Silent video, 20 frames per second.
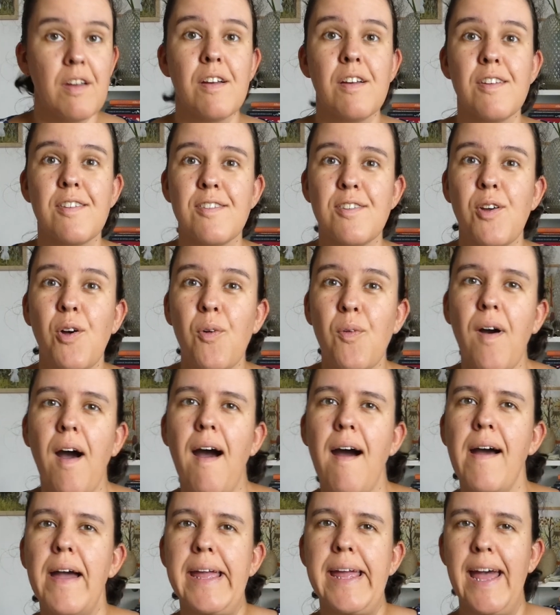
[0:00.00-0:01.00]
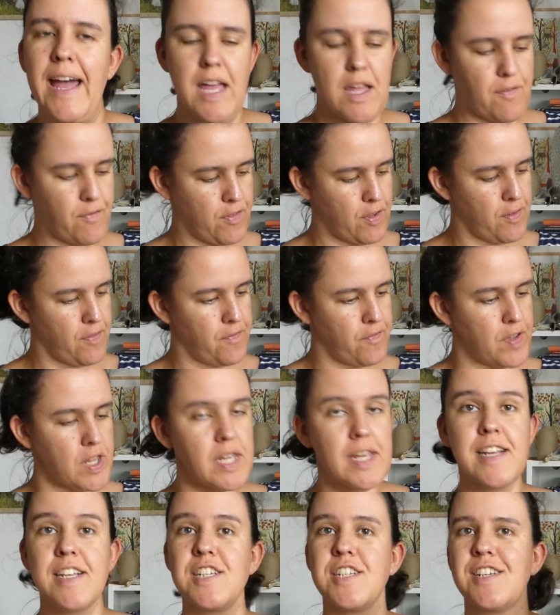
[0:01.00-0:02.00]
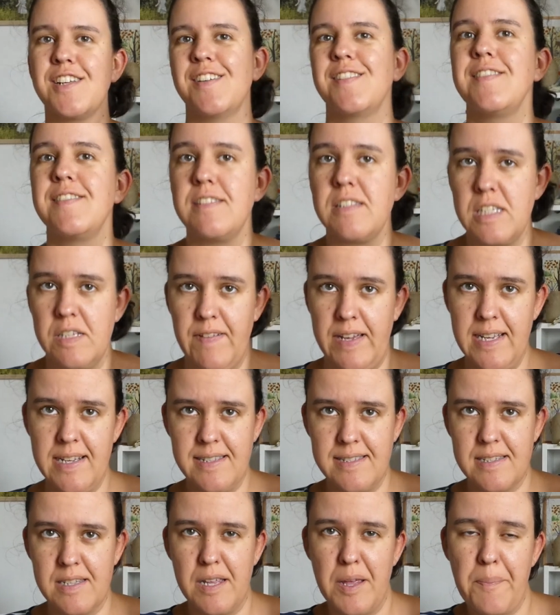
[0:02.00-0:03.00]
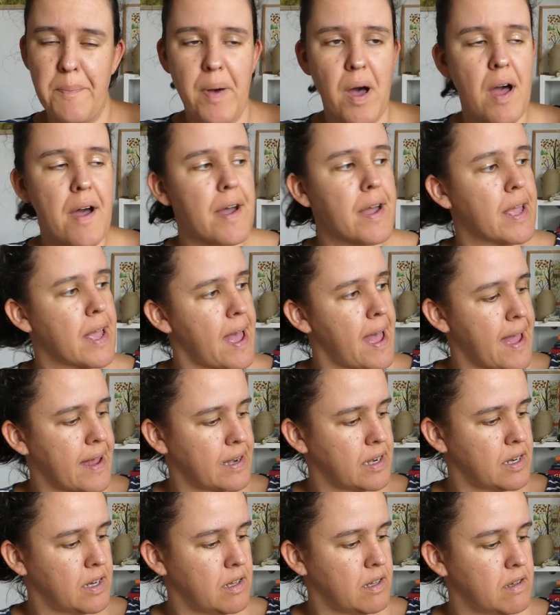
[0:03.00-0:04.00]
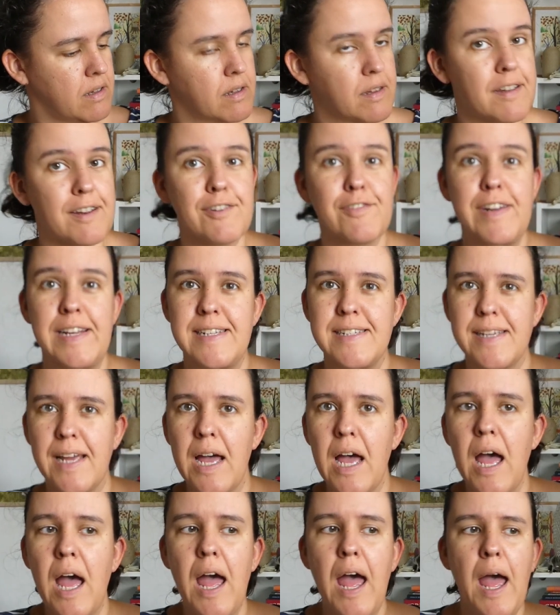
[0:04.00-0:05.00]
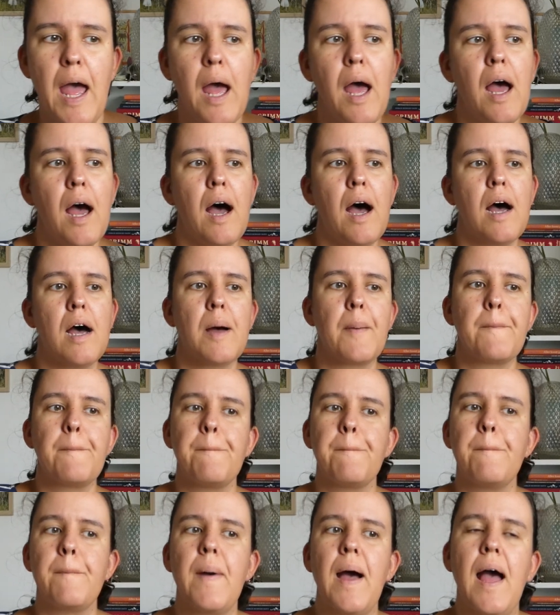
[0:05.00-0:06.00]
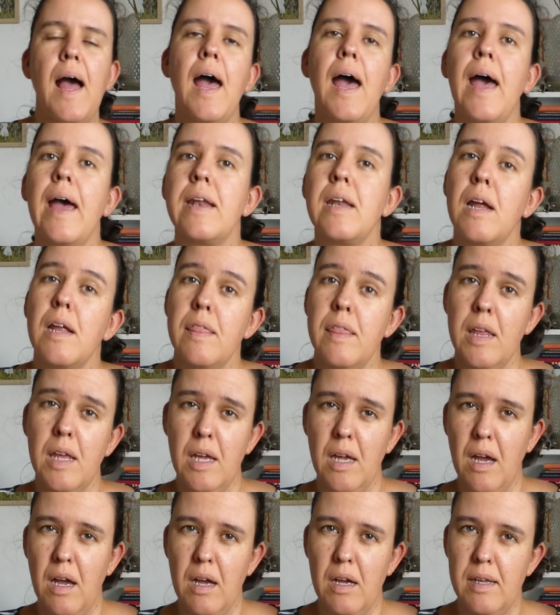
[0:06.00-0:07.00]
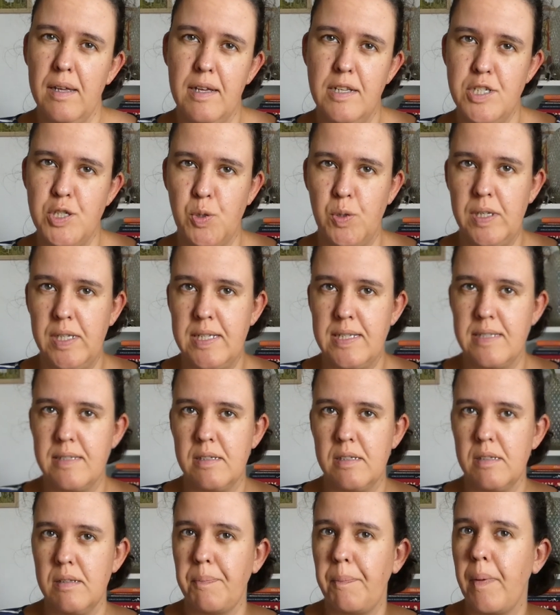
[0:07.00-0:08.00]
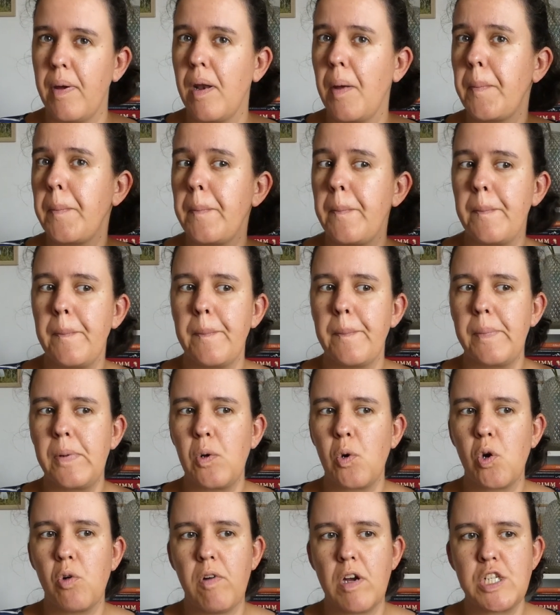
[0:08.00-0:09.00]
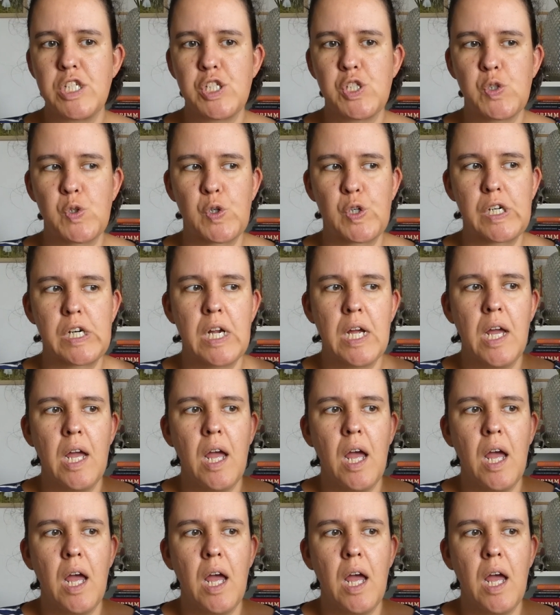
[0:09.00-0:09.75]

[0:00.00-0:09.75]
So I have finished Sphinx by Garréta, and I think I enjoyed this, but I'm not quite sure.